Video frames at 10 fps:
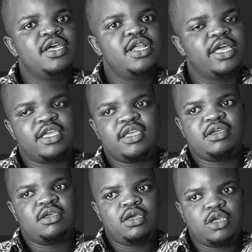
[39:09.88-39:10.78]
Like,
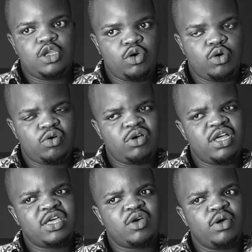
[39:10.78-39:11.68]
you know, I
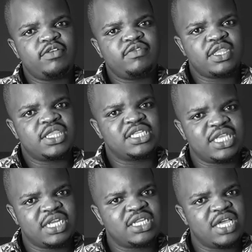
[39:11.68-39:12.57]
think one of the things
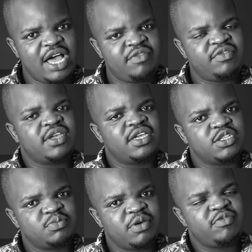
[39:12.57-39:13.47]
that African
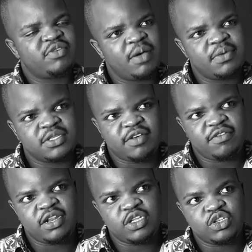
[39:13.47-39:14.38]
smartphone companies are
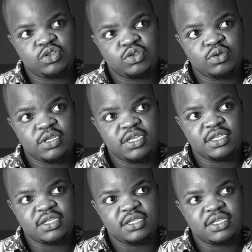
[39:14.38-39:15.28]
failing to do
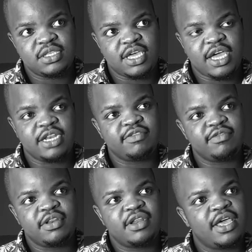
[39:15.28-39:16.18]
is they can't
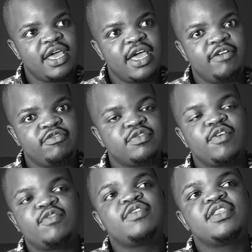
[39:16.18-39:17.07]
even have
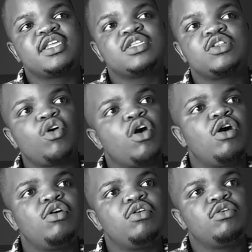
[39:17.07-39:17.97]
software that's
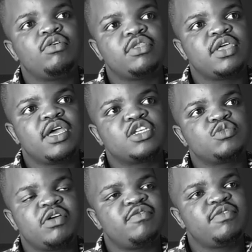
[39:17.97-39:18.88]
local on their
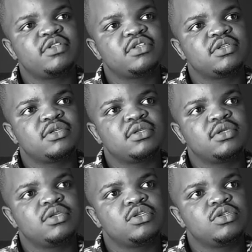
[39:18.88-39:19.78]
smartphones.
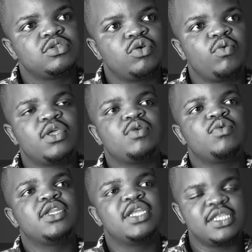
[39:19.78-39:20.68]
So we,
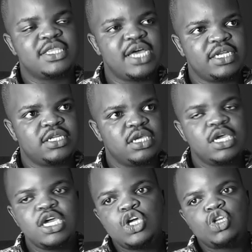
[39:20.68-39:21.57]
we need that.
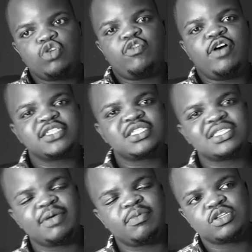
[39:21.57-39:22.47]
So for us,
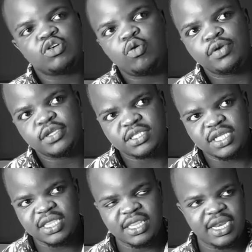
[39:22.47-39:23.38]
it's about always
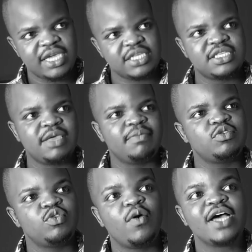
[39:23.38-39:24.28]
taking the next step
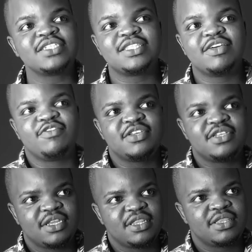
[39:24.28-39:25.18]
towards the vision